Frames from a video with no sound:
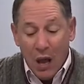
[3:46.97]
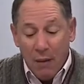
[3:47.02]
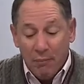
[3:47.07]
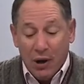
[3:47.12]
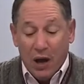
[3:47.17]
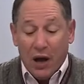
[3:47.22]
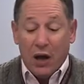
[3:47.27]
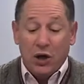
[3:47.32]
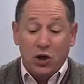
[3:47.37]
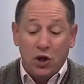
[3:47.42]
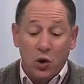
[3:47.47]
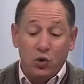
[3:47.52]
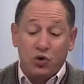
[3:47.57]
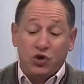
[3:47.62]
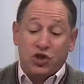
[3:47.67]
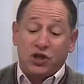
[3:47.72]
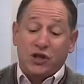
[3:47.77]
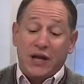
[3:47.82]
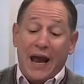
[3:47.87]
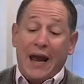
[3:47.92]
But a new
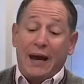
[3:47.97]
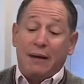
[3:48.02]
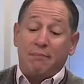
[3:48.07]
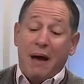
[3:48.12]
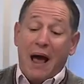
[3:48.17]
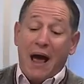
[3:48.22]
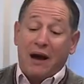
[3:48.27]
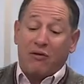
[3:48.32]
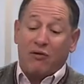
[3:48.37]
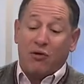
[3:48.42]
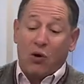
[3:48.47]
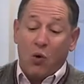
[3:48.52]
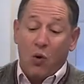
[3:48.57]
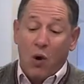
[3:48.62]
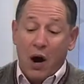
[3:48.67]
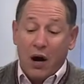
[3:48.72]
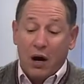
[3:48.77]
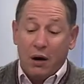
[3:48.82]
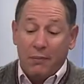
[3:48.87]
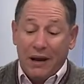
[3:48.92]
standback
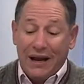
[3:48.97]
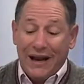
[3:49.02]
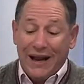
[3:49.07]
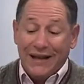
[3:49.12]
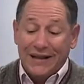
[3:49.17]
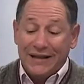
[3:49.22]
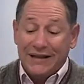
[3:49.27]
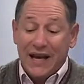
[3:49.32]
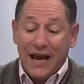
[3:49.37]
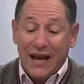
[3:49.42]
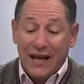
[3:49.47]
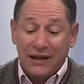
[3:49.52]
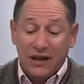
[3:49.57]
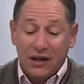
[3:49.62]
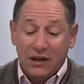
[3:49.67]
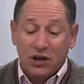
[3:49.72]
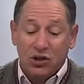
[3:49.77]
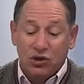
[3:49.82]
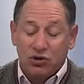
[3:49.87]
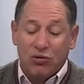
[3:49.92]
requirement
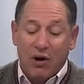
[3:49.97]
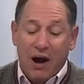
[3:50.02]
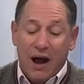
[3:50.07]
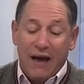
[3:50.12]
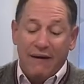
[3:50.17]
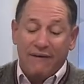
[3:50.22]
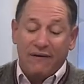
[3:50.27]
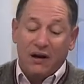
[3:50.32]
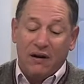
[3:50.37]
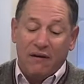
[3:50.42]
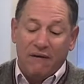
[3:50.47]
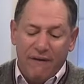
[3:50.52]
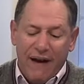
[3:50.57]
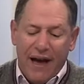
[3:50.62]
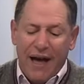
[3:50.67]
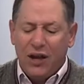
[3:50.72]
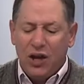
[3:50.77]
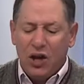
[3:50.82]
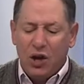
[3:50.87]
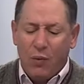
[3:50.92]
intended to drive an
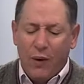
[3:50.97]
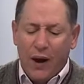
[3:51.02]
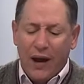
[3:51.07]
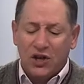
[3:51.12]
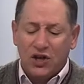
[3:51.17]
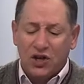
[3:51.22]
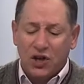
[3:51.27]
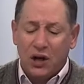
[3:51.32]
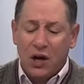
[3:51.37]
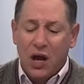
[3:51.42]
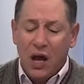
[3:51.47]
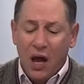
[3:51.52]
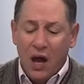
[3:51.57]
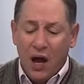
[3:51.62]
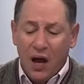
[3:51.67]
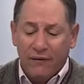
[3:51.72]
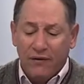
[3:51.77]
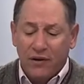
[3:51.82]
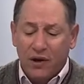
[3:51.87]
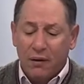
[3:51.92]
evaluation
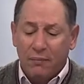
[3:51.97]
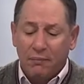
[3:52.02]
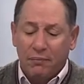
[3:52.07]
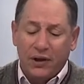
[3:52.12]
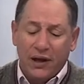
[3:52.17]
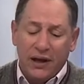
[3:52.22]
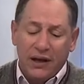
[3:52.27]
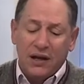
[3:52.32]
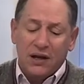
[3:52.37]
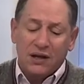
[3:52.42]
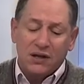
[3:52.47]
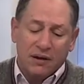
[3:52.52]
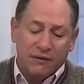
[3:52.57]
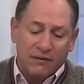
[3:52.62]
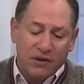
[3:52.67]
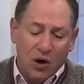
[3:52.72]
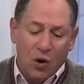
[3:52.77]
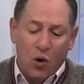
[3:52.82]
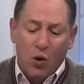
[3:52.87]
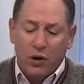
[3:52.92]
of the completeness of
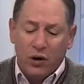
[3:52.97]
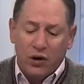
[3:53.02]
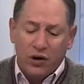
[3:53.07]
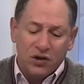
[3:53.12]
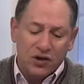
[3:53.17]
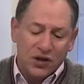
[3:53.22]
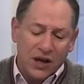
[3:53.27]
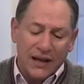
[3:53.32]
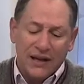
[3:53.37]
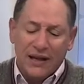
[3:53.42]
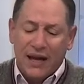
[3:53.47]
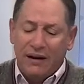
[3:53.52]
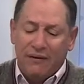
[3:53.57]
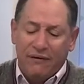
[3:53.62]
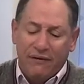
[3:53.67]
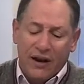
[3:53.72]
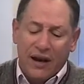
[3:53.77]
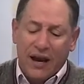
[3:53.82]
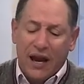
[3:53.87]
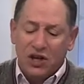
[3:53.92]
the auditor's
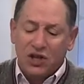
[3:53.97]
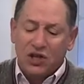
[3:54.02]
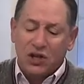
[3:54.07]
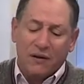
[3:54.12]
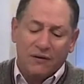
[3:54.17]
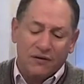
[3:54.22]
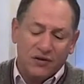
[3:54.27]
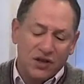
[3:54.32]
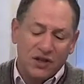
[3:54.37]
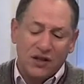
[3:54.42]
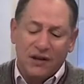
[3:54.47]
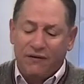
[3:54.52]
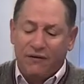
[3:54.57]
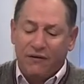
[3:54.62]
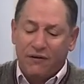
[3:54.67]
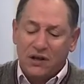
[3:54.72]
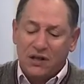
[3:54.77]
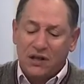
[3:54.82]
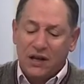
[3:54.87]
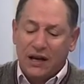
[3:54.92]
identification of
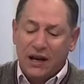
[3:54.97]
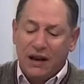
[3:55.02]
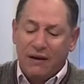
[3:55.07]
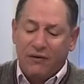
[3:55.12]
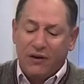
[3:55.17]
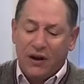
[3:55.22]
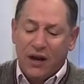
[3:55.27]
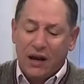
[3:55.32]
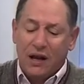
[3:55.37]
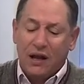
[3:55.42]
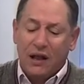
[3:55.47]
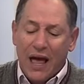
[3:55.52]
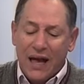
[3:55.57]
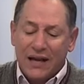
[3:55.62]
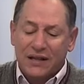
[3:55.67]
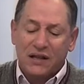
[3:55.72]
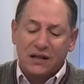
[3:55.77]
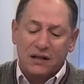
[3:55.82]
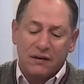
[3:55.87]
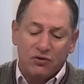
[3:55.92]
significant
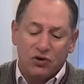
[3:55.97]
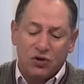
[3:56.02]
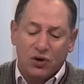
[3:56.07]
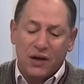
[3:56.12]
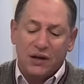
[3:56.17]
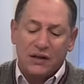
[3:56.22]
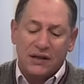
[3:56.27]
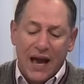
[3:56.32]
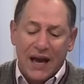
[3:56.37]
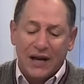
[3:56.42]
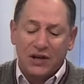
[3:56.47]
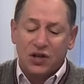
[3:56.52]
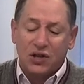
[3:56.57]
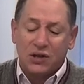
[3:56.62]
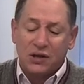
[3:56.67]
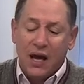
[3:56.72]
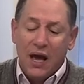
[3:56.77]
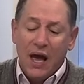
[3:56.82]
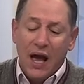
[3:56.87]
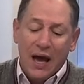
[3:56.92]
classes of
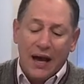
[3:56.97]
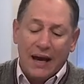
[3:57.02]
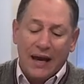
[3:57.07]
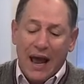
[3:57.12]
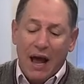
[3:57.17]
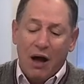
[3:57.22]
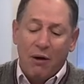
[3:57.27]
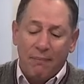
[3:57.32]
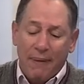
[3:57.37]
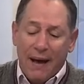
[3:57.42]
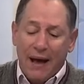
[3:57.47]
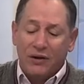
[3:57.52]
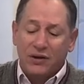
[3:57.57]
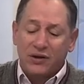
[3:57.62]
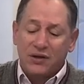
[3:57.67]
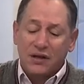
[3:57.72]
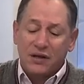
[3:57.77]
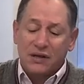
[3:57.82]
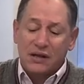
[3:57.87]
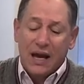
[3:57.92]
transactions, account
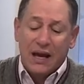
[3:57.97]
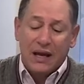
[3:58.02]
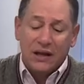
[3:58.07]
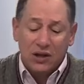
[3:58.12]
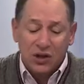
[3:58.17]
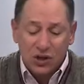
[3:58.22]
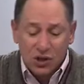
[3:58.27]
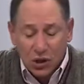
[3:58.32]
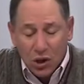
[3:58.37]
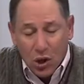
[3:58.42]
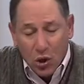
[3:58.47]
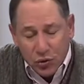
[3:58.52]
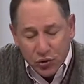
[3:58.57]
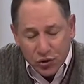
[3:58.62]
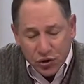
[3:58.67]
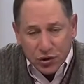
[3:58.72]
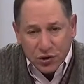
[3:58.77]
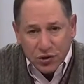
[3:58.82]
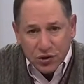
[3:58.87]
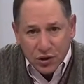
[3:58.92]
balances, and
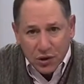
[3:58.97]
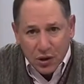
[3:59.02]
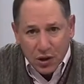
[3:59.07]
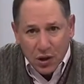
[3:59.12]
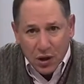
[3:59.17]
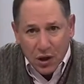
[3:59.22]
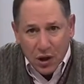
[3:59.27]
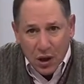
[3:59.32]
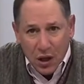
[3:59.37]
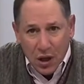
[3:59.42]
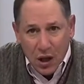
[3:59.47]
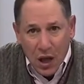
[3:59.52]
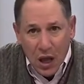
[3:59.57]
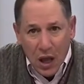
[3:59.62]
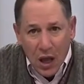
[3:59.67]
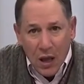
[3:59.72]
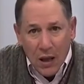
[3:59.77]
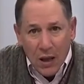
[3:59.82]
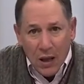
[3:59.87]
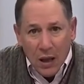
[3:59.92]
disclosures.
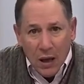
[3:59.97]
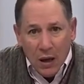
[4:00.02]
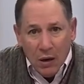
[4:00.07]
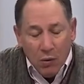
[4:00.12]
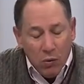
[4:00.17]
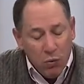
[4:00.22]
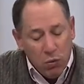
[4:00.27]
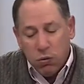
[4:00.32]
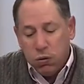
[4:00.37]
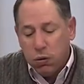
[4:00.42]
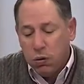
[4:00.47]
Whew.